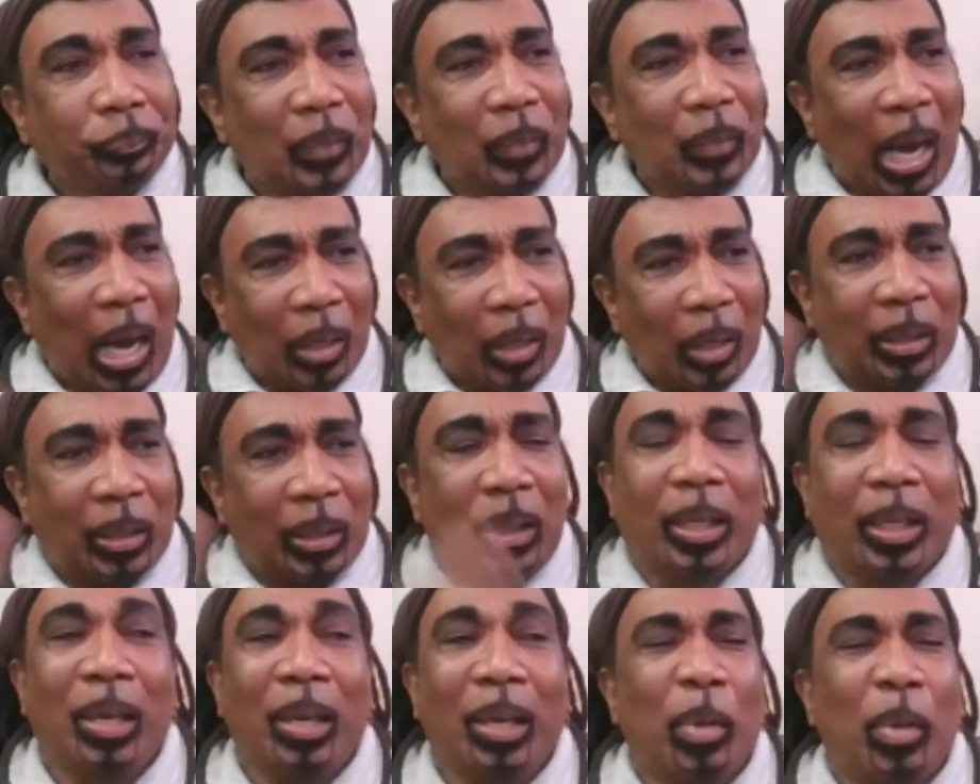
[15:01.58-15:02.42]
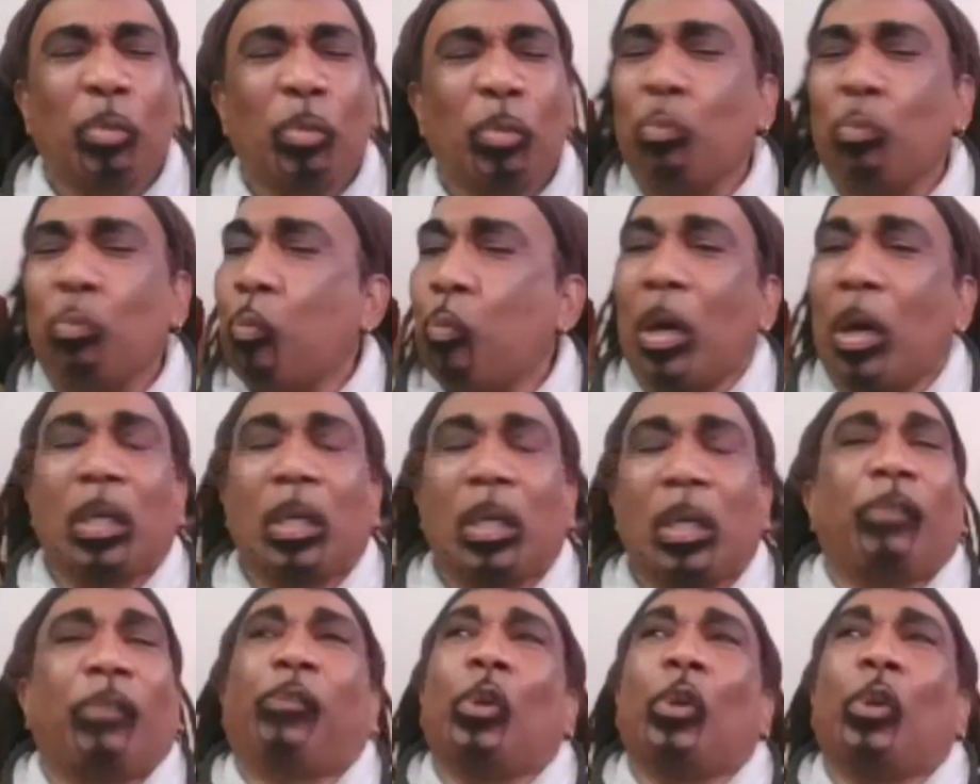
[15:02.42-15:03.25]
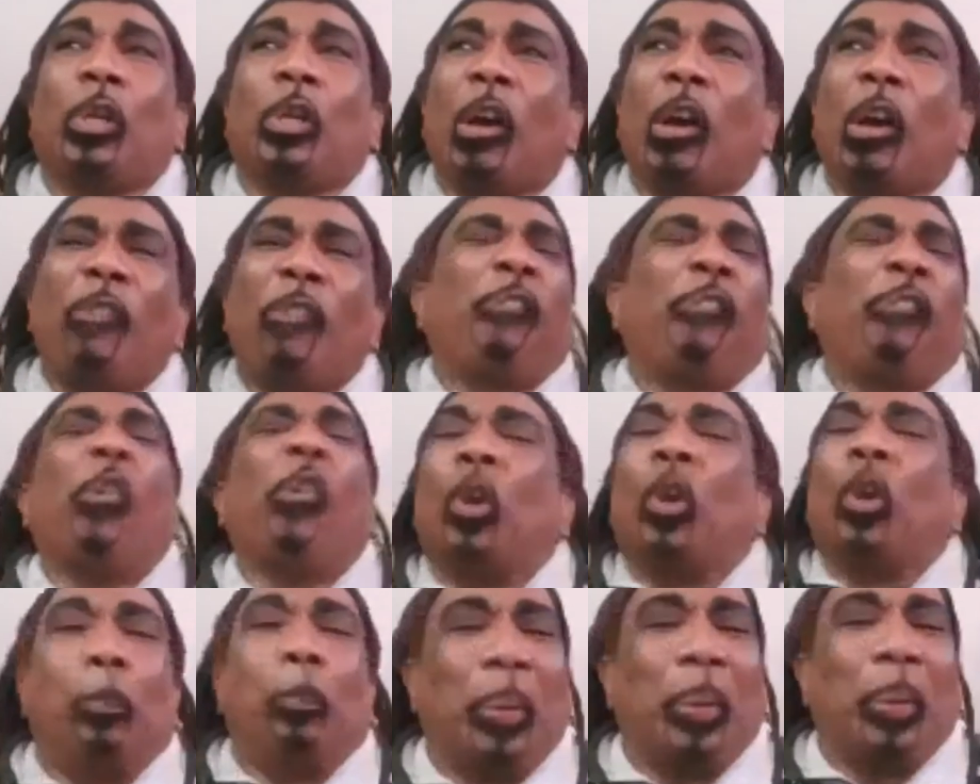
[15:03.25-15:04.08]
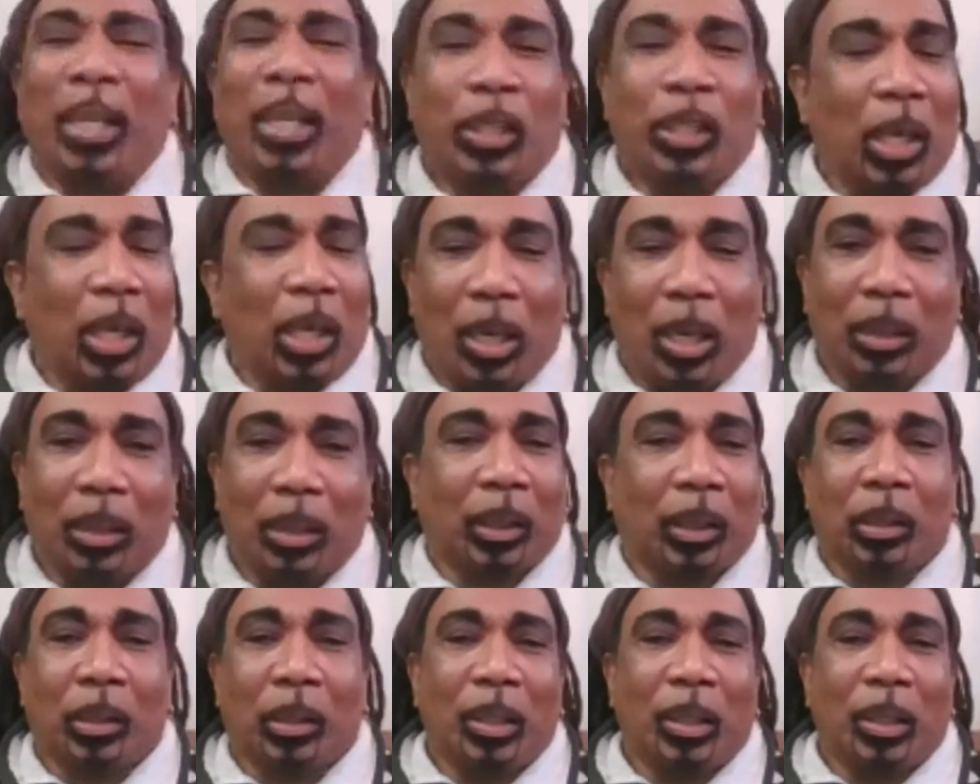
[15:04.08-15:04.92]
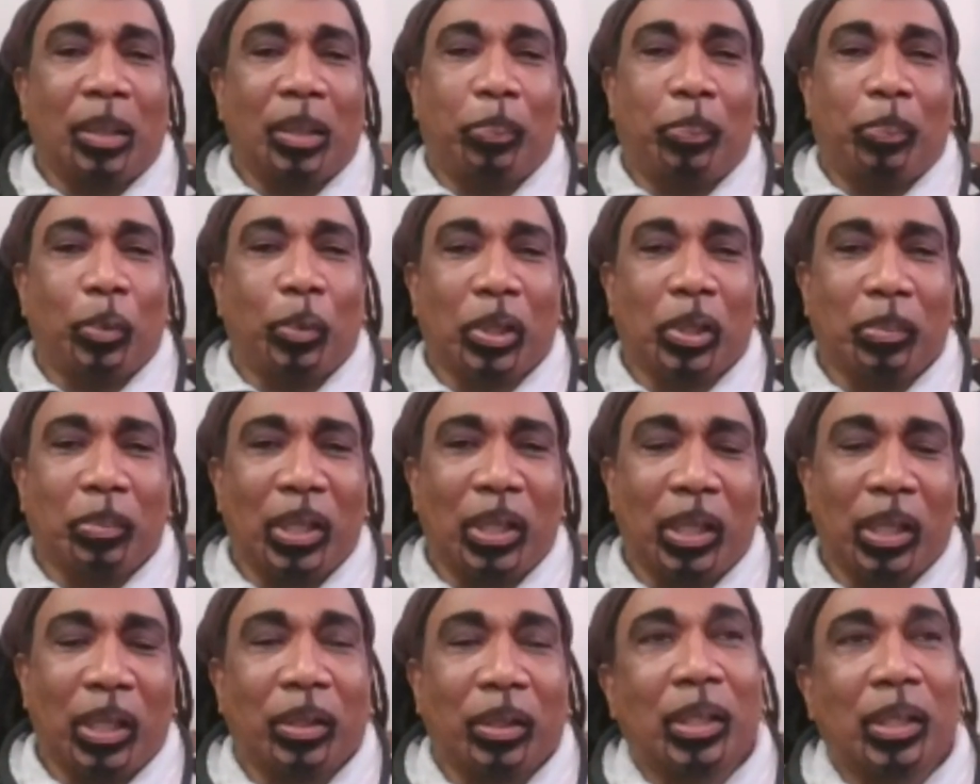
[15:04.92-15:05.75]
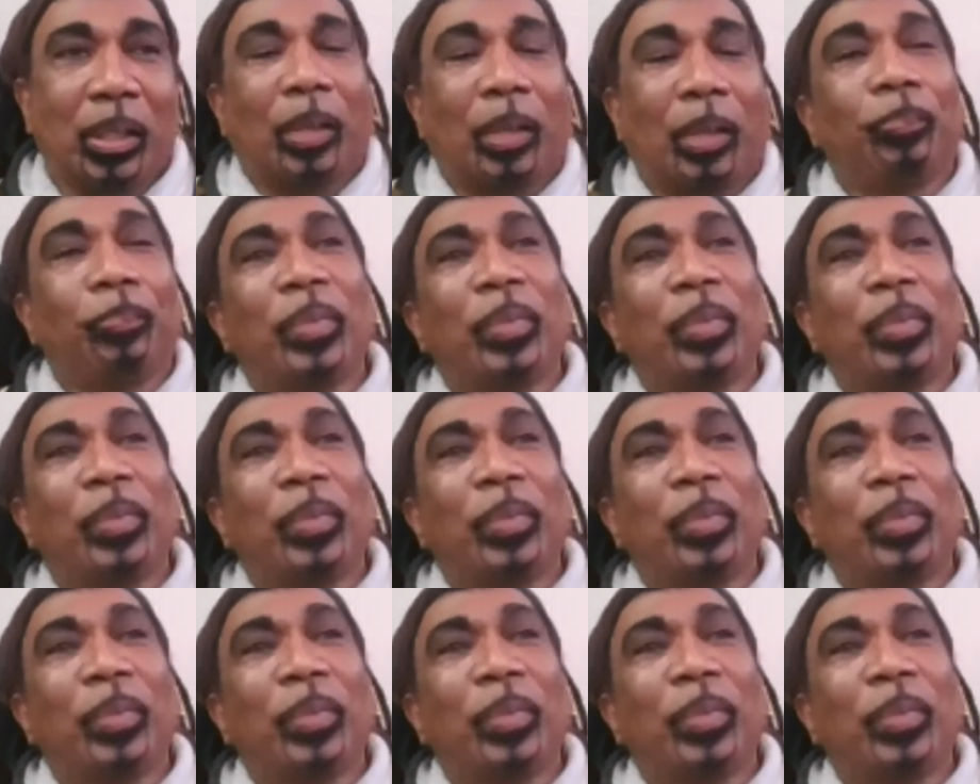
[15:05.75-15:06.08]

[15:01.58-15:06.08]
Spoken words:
article came out, wonderful full page article in the Post me there, sir.